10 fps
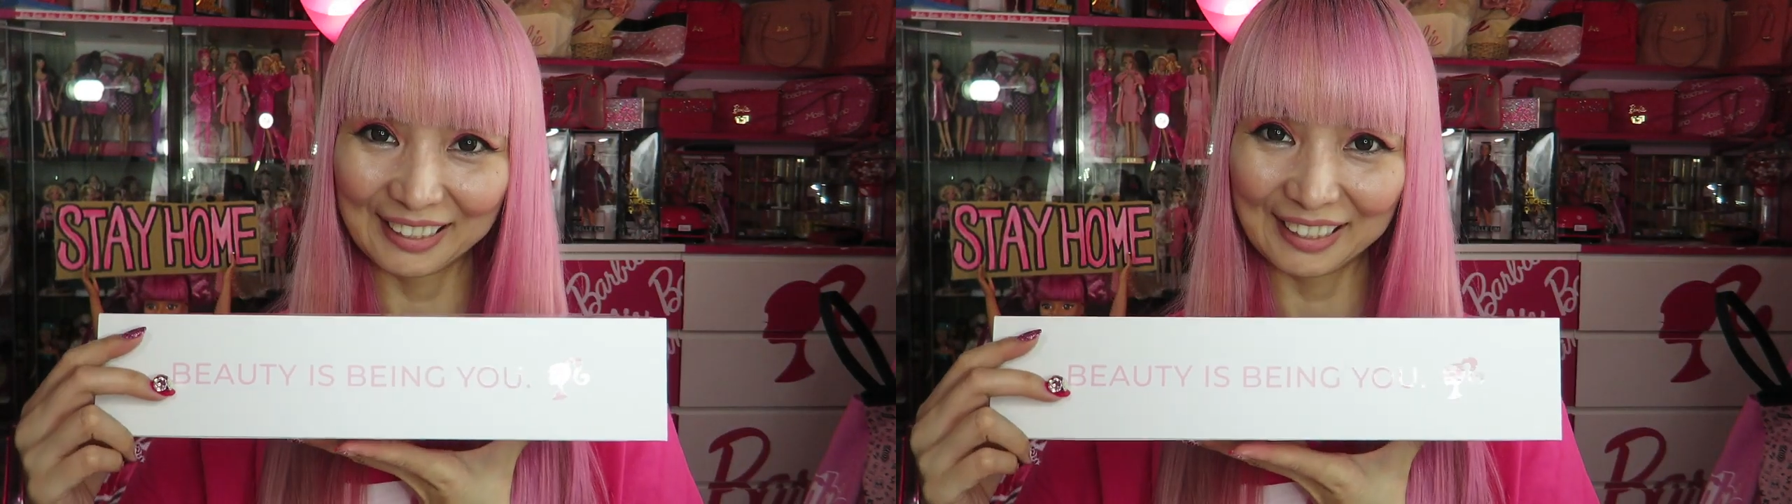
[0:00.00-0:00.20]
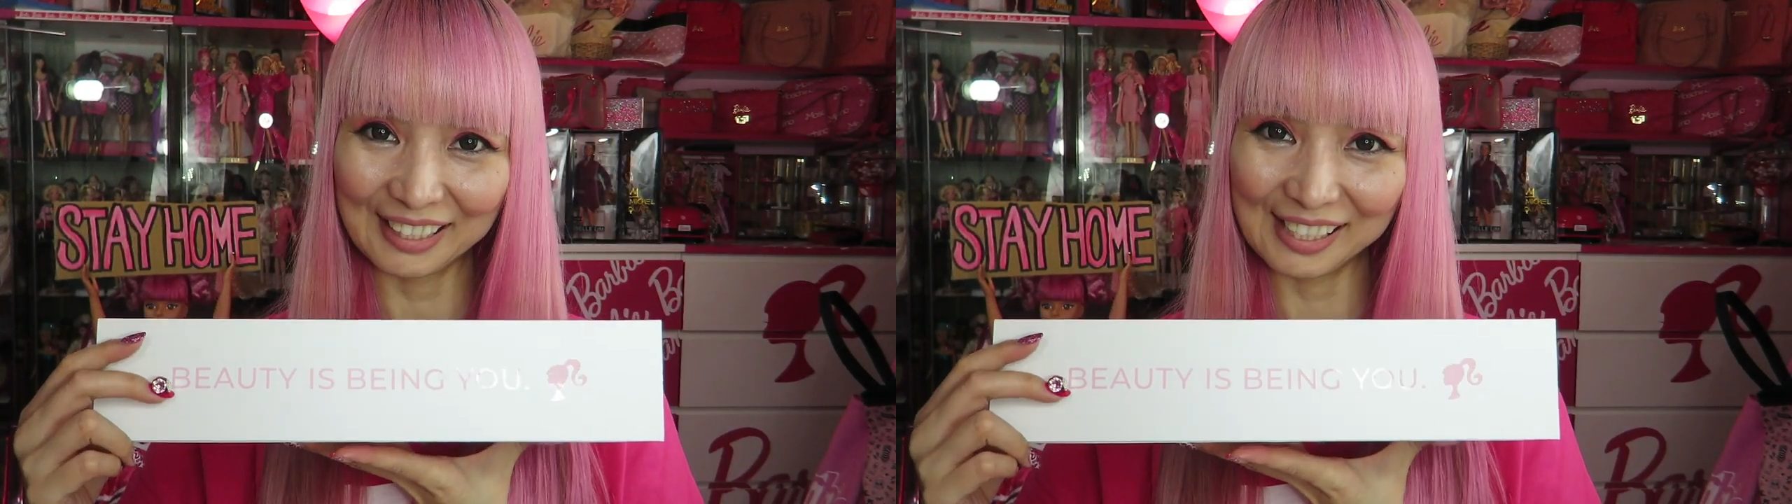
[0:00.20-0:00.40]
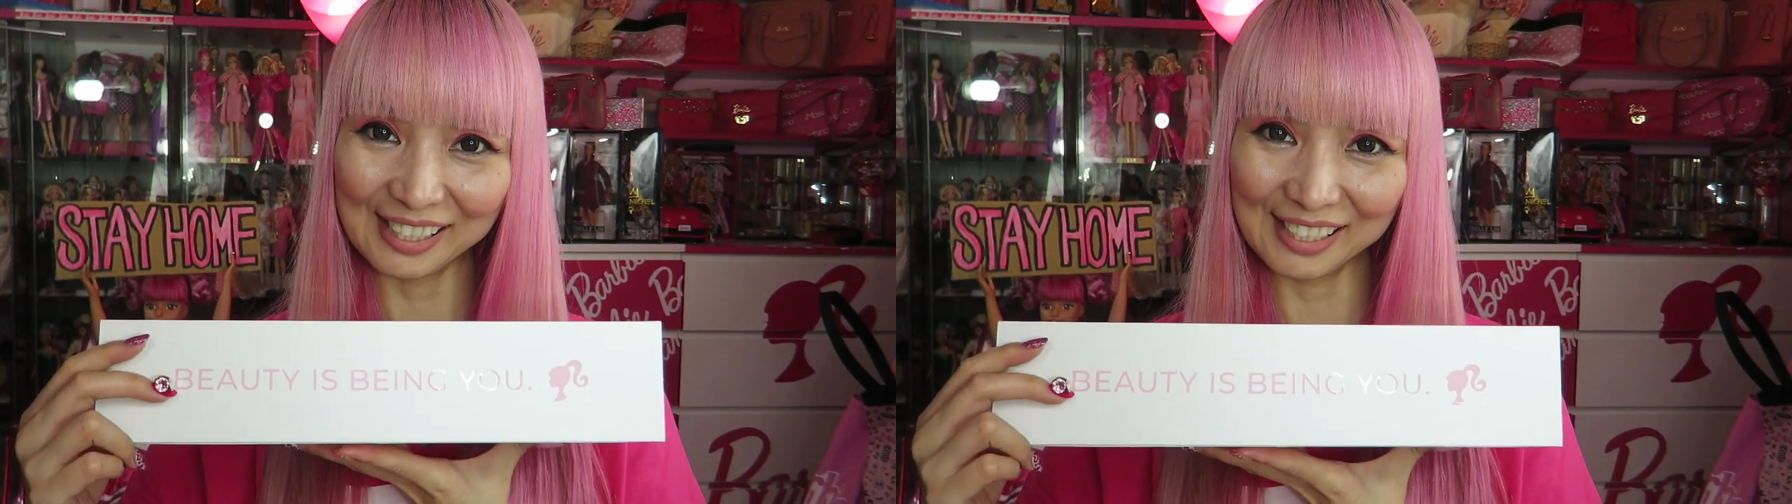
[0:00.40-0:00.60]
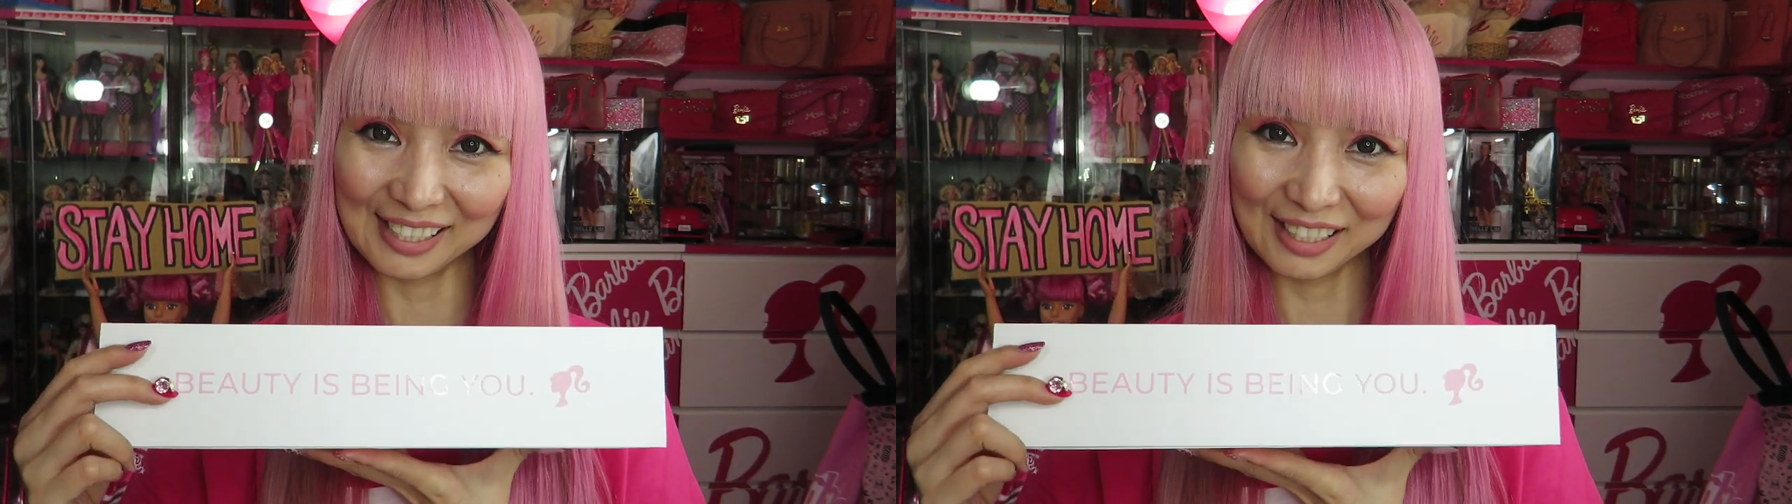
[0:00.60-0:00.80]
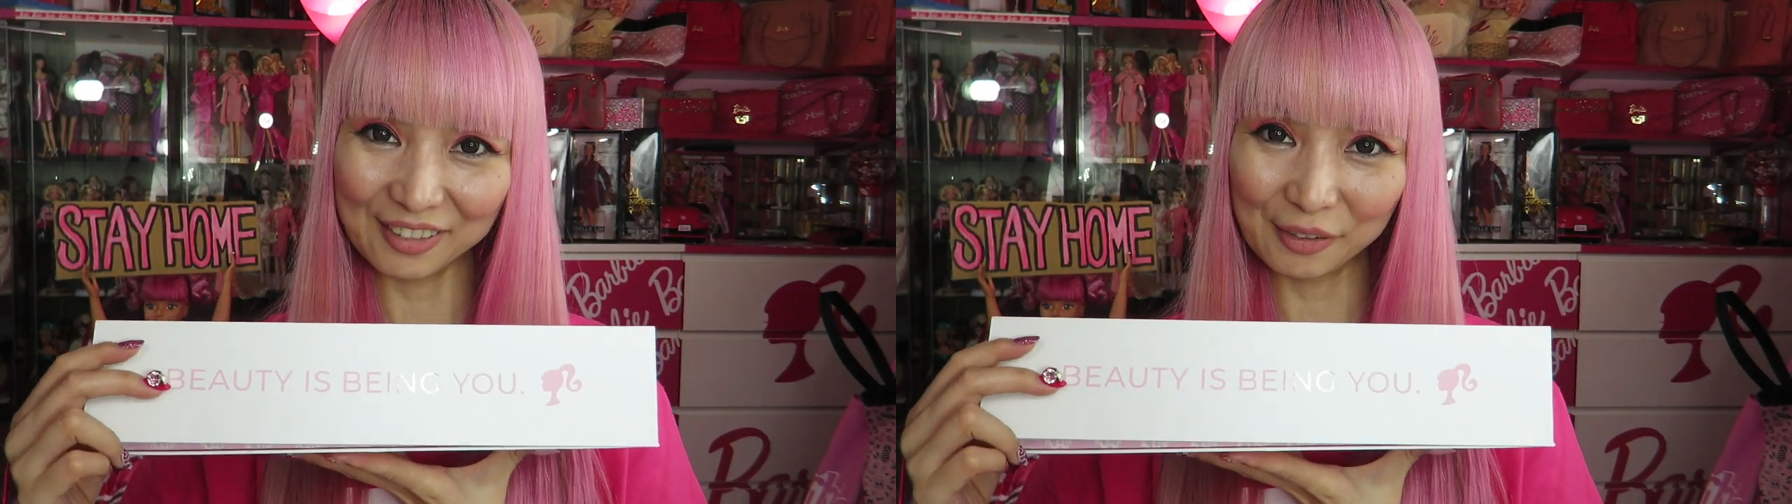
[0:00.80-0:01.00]
Okay,
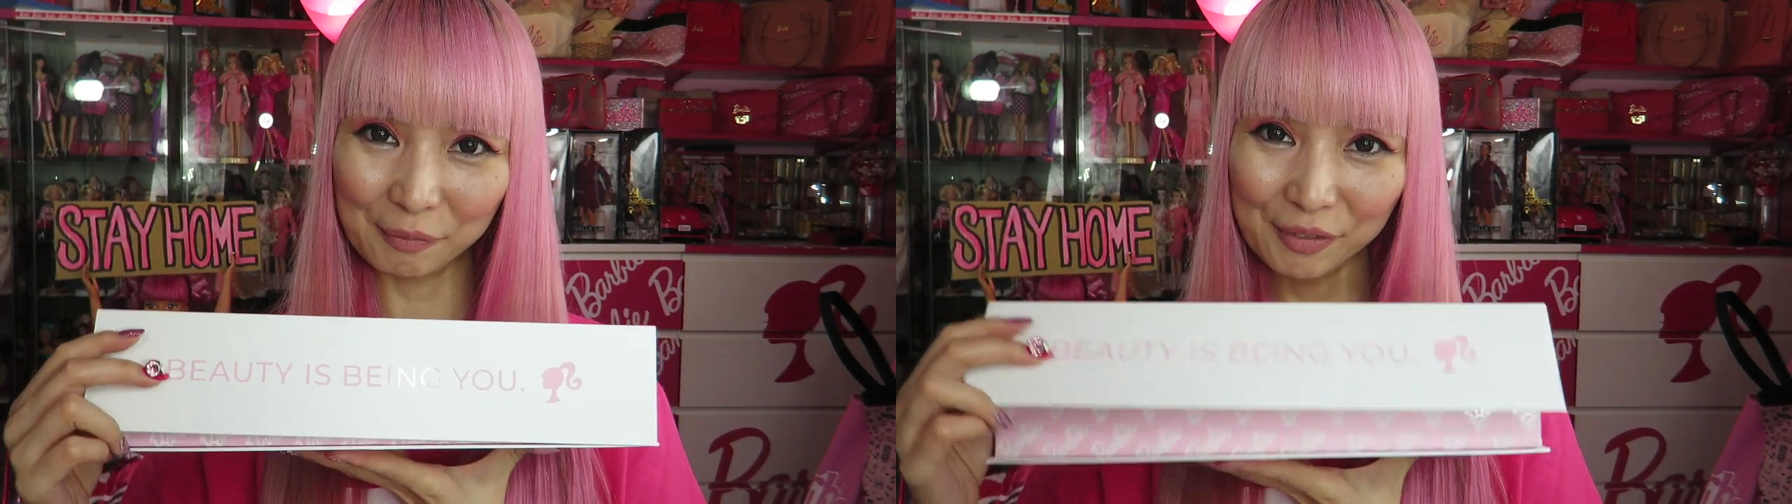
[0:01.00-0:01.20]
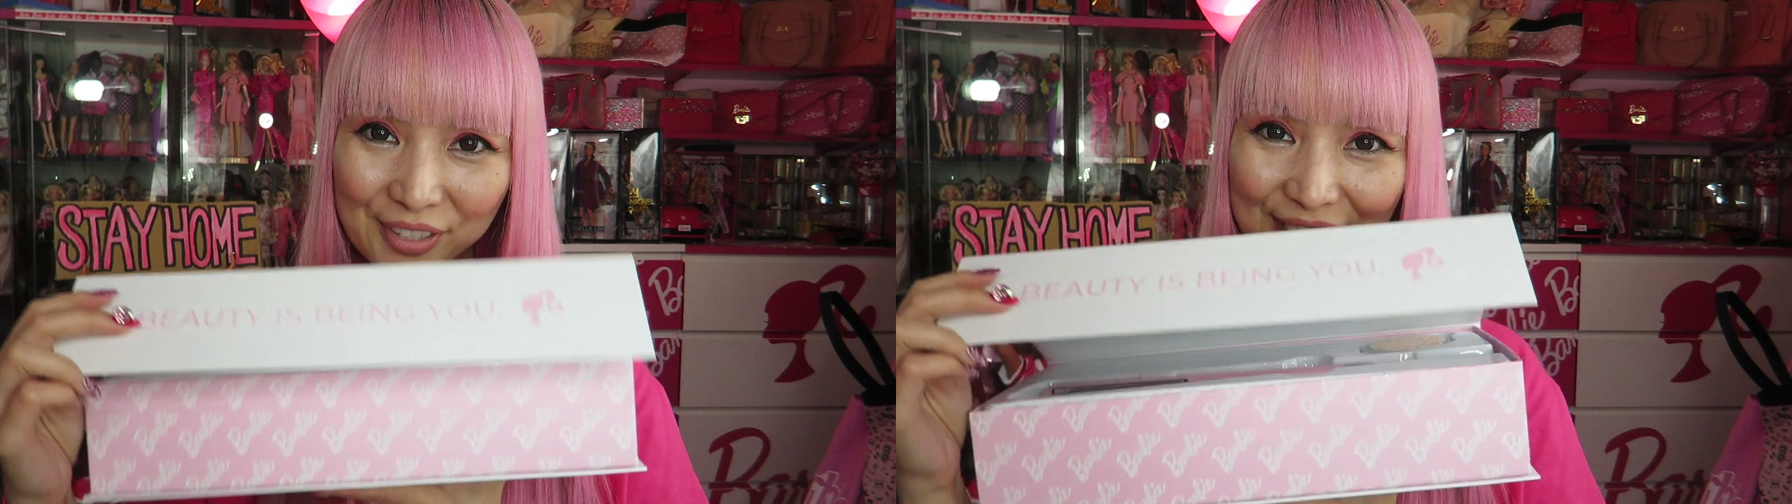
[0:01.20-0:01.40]
let's open